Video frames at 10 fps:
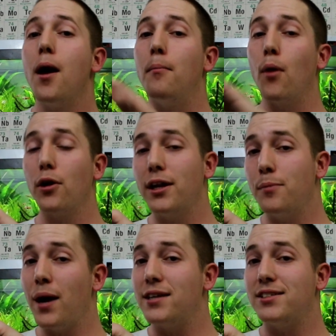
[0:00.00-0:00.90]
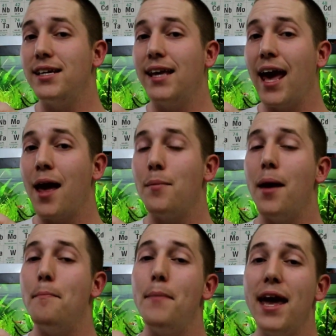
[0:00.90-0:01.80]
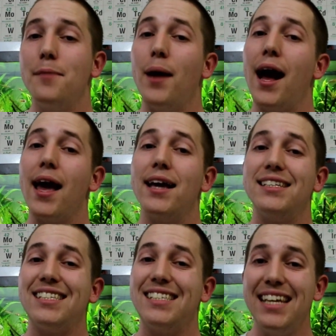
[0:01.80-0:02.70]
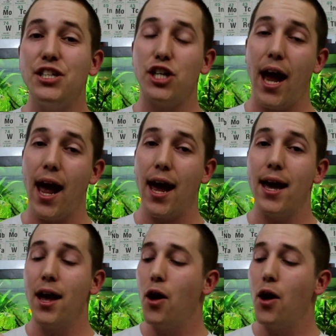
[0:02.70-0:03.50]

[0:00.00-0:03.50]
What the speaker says: marketed by Seachem, made by Seachem,